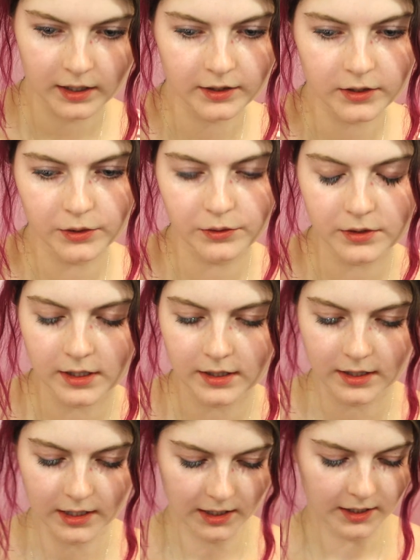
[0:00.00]
use
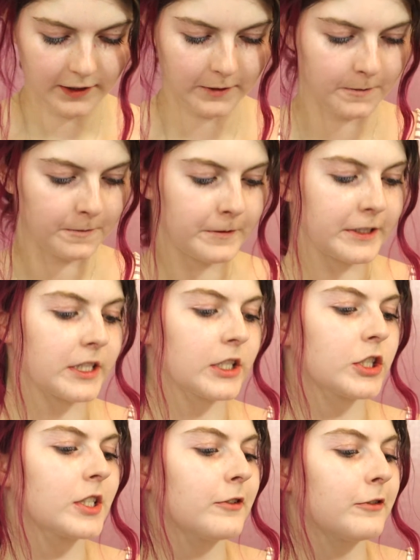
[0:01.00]
the
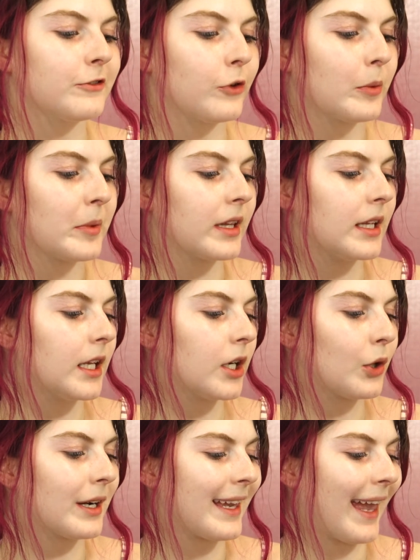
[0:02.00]
Physician Formula
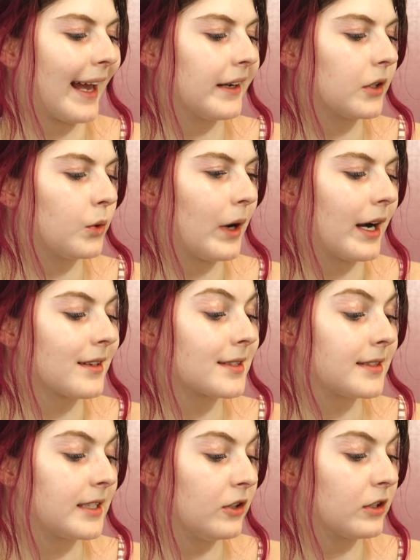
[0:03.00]
Organic Wear
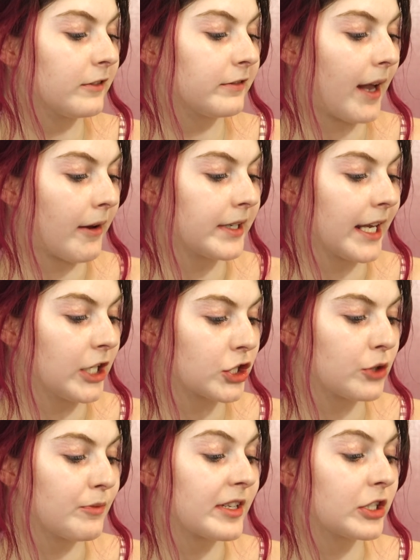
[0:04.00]
Silk
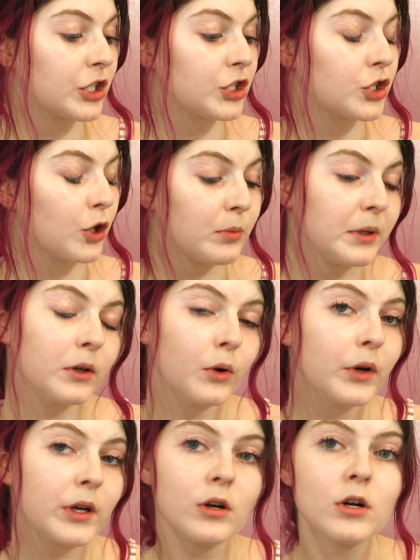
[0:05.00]
Foundation with jojoba
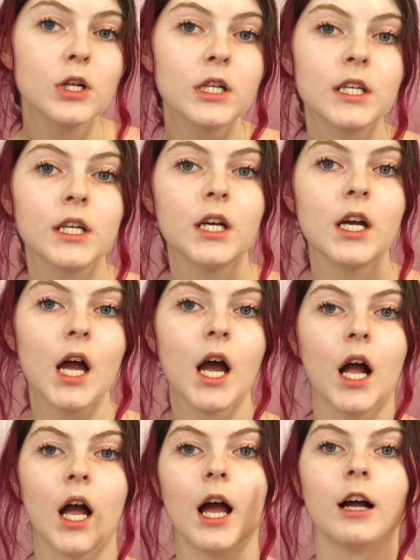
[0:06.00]
oil.
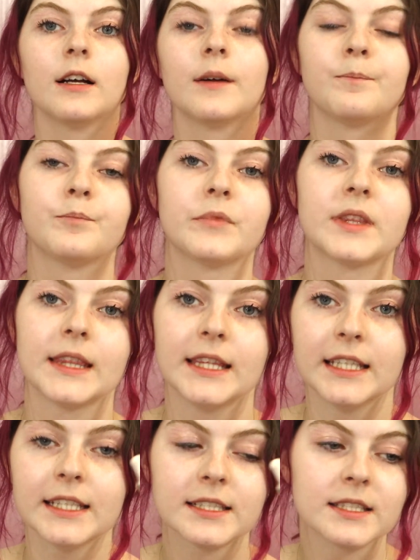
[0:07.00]

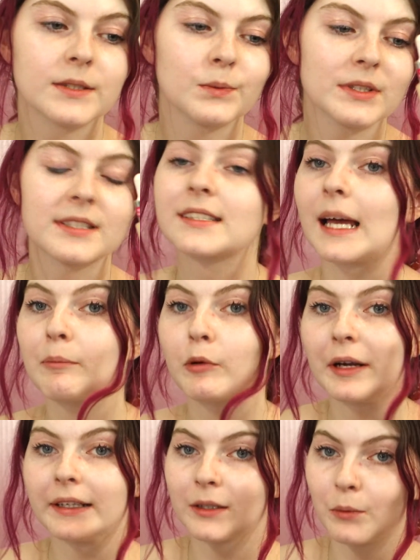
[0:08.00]
This was
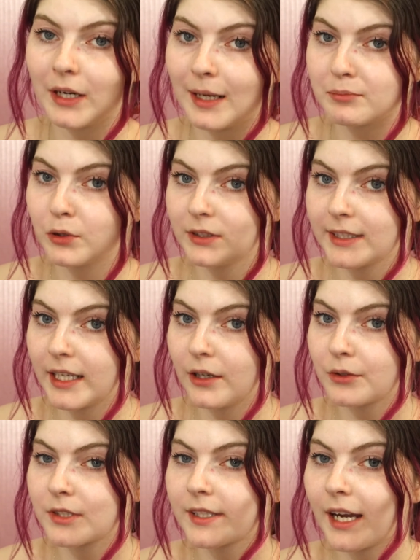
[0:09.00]
separated when I pulled it
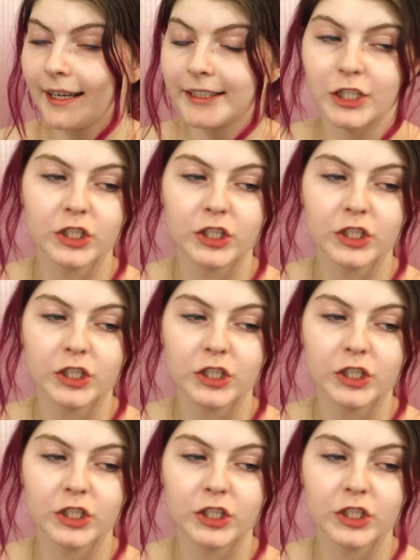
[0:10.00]
out. I had to